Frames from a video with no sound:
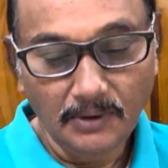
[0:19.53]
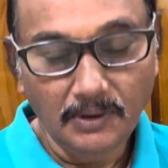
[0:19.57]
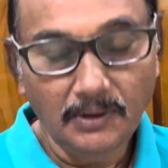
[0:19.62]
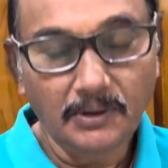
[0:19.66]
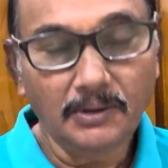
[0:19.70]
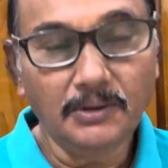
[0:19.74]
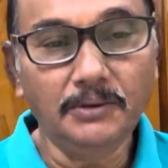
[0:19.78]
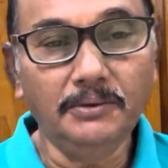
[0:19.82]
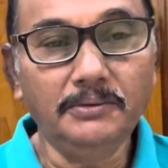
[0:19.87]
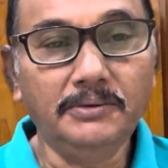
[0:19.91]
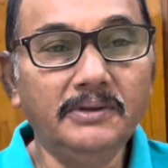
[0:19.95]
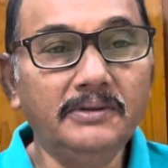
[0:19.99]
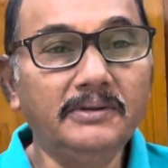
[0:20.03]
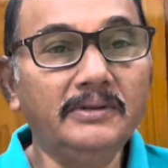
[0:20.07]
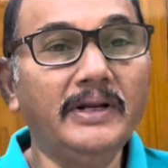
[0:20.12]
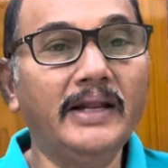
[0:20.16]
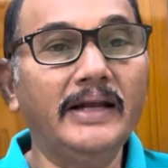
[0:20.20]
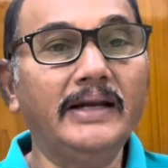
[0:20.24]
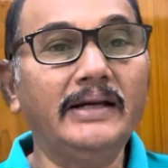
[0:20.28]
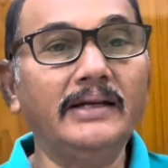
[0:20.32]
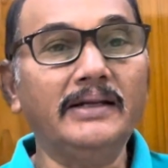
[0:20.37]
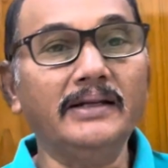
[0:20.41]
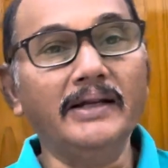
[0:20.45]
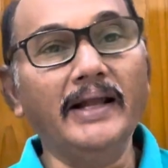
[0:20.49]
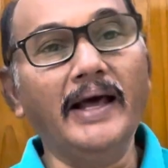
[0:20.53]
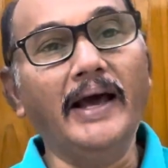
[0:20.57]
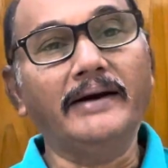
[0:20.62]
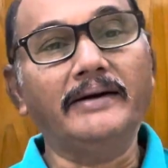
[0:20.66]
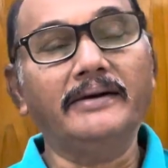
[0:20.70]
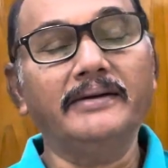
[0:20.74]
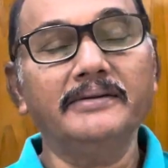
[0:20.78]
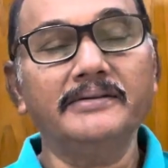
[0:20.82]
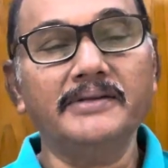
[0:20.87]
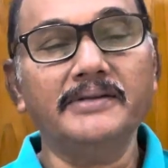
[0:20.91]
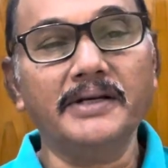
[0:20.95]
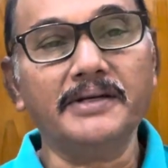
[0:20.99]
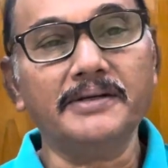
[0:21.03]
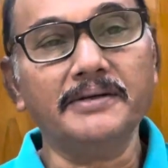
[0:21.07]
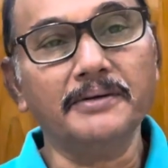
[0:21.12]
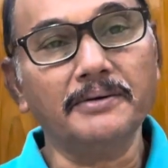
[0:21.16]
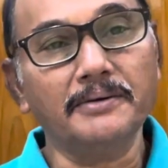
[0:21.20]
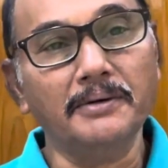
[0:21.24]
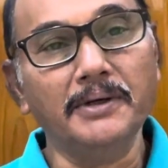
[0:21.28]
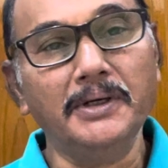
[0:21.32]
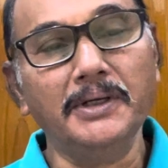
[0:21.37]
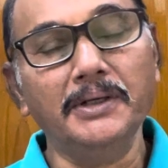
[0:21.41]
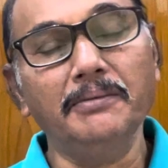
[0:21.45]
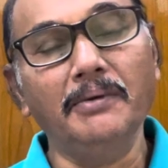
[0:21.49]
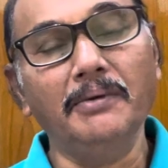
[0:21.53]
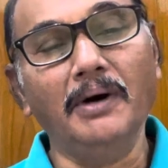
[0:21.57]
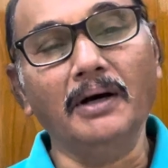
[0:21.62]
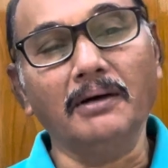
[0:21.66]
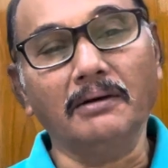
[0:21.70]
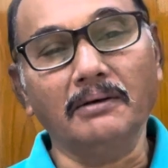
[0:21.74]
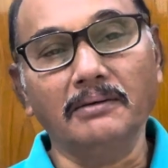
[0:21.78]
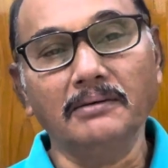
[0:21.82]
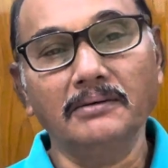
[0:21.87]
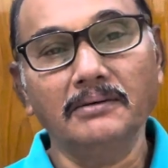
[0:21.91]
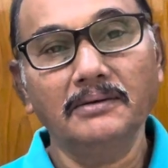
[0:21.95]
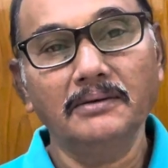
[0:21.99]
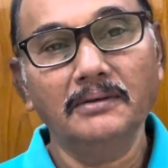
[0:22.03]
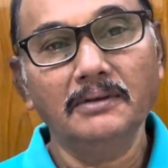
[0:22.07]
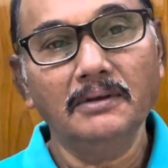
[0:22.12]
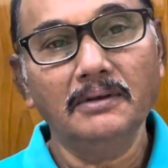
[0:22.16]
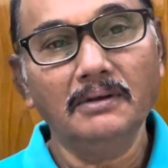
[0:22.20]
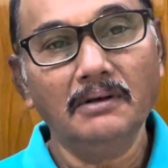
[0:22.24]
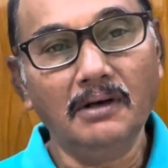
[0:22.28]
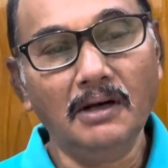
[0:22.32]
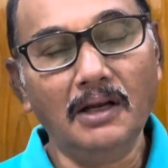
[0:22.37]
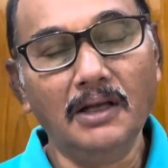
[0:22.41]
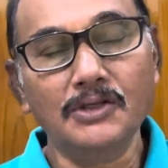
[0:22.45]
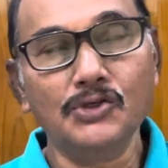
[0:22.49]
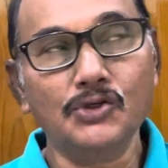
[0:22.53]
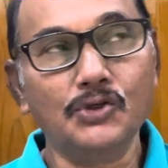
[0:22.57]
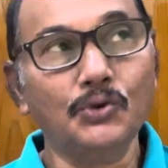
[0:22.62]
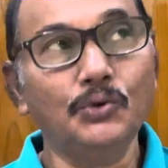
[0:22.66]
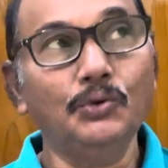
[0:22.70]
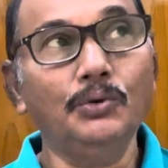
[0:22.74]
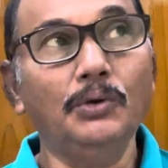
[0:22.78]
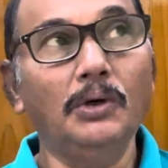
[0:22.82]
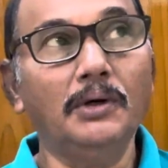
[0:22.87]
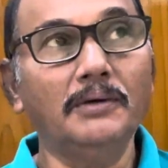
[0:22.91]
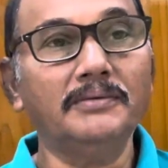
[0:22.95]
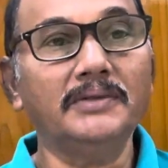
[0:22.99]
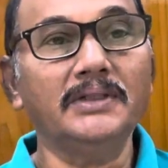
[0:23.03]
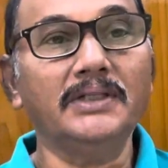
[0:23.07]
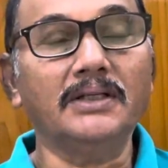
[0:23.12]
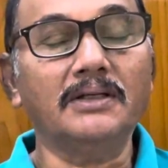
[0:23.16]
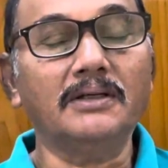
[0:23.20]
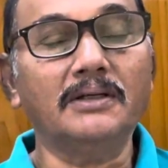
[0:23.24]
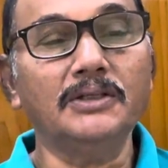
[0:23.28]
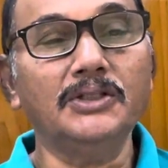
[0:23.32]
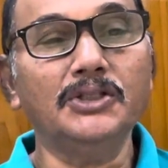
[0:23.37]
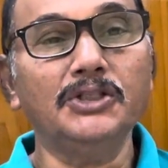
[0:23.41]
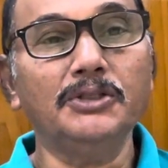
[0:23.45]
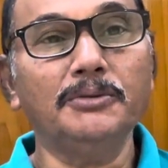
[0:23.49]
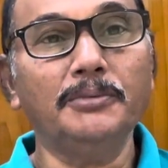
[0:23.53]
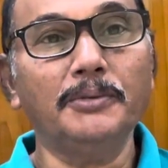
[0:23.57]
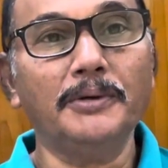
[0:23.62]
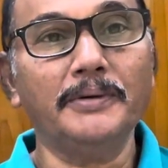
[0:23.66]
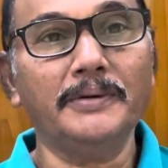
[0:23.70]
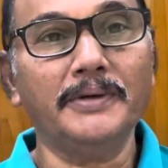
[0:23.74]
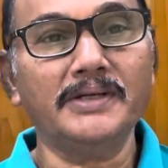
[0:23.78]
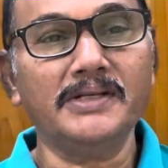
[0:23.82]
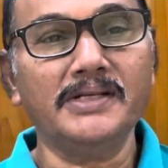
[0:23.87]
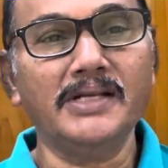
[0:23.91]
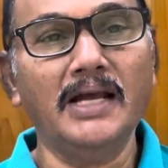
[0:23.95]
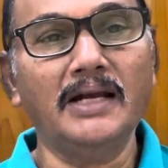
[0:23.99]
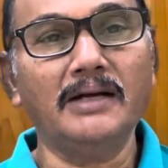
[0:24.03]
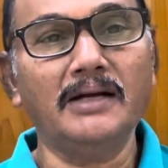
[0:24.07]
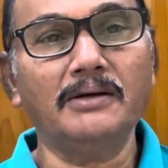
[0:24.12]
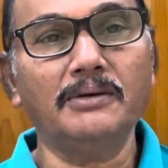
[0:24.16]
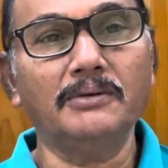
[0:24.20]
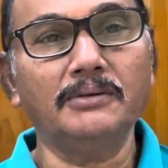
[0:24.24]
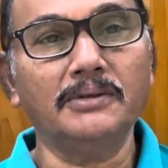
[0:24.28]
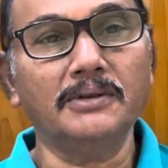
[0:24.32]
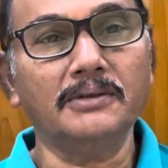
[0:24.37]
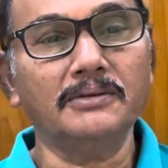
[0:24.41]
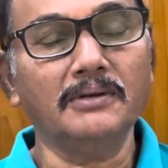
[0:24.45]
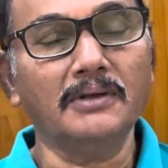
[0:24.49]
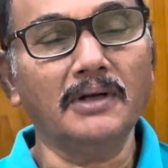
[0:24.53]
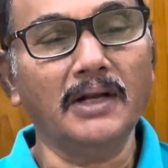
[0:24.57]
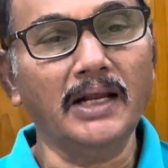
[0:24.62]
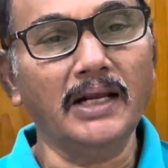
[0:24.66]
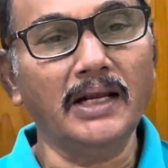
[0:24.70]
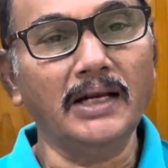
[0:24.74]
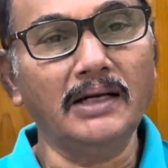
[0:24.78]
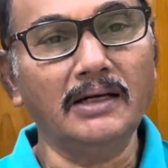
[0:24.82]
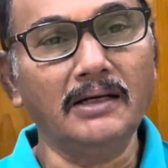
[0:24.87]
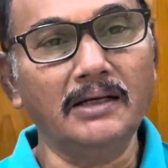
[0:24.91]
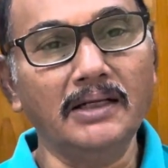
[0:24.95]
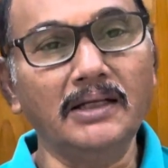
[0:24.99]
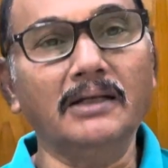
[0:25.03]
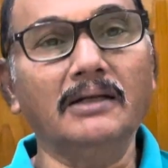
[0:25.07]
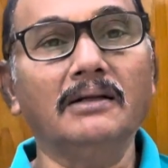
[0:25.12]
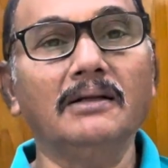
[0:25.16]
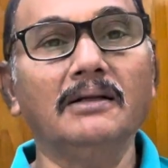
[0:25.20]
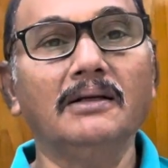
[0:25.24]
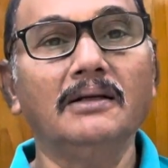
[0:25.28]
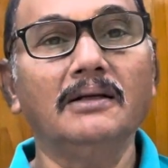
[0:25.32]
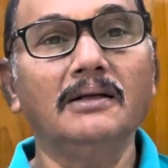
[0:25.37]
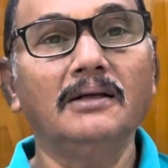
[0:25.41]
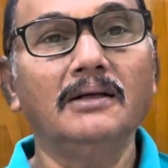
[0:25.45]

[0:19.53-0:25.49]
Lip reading: 2019 Act, Section 21, Clause 2 of the Consumer Protection Act 2019